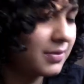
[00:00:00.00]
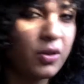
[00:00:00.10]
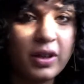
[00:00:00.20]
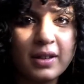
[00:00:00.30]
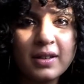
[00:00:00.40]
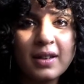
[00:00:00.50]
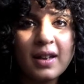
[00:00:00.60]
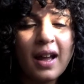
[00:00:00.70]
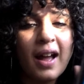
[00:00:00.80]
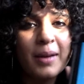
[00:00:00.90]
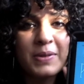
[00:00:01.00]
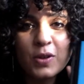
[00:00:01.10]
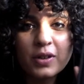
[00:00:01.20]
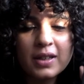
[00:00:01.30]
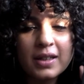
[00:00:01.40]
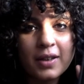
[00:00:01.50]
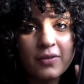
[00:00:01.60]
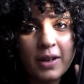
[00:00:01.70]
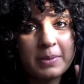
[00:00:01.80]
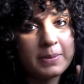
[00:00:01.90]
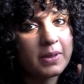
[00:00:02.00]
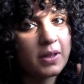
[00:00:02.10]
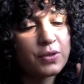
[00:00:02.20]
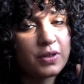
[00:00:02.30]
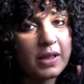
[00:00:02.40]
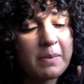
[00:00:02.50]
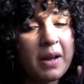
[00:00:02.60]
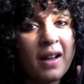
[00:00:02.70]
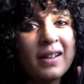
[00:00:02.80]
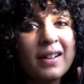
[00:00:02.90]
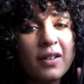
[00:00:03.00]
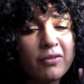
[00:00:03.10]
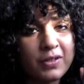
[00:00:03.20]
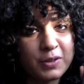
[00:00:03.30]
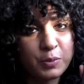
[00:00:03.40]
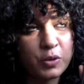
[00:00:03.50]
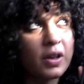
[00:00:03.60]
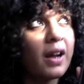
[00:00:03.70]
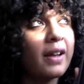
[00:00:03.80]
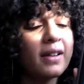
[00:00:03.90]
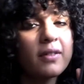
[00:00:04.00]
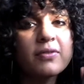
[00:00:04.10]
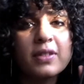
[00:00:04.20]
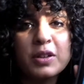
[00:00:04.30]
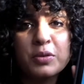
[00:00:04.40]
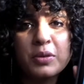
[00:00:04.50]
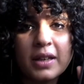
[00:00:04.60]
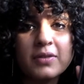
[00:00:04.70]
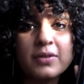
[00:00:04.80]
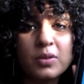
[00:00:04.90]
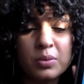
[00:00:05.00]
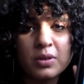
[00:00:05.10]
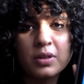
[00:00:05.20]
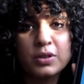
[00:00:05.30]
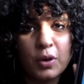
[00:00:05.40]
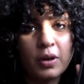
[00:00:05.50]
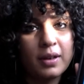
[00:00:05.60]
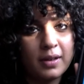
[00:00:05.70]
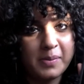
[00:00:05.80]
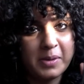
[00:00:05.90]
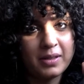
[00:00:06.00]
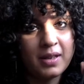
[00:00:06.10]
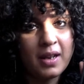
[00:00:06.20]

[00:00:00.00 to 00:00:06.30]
Okay. I'm sorry if I mispronounced your name. I love this book. I love that you gave the world Don Tillman.